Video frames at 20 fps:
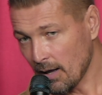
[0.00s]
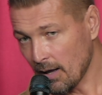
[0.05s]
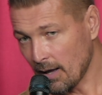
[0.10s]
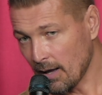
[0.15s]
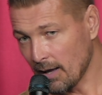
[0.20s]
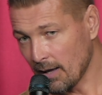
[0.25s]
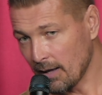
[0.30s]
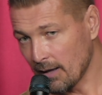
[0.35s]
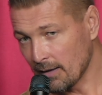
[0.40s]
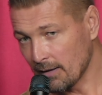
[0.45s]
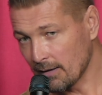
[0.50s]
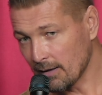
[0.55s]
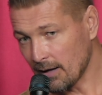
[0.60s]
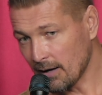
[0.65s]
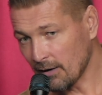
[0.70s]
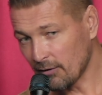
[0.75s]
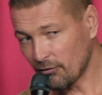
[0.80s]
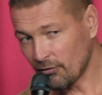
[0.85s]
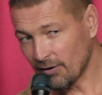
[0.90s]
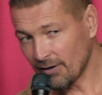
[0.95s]
and
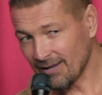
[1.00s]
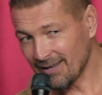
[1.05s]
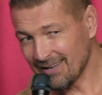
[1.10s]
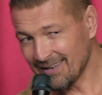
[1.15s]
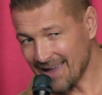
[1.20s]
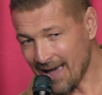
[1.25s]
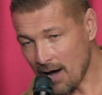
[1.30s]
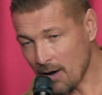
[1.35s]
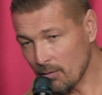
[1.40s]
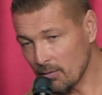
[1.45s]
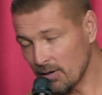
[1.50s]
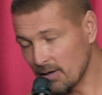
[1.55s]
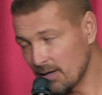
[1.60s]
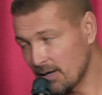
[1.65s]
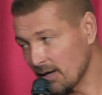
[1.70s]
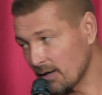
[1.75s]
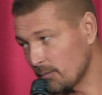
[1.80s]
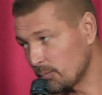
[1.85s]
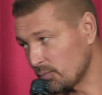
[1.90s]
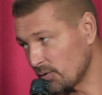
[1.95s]
actually now he
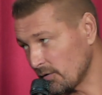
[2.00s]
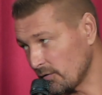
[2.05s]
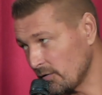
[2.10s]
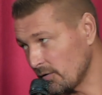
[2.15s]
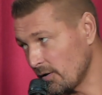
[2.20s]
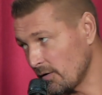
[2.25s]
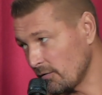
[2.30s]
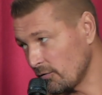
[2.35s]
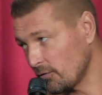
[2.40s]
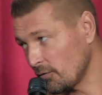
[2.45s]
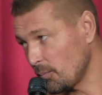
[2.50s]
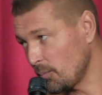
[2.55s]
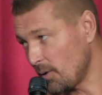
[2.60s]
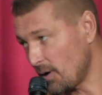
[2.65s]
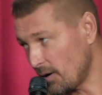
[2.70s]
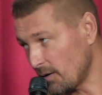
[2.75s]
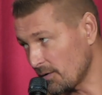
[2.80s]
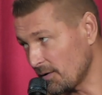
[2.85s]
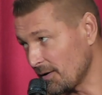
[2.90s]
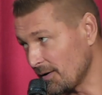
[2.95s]
got presidential
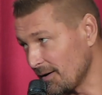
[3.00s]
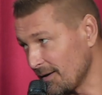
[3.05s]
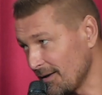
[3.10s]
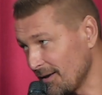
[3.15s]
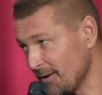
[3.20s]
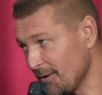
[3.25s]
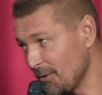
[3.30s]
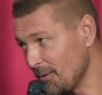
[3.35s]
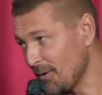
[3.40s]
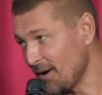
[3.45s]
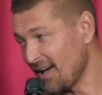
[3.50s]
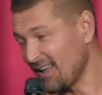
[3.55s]
pardon you know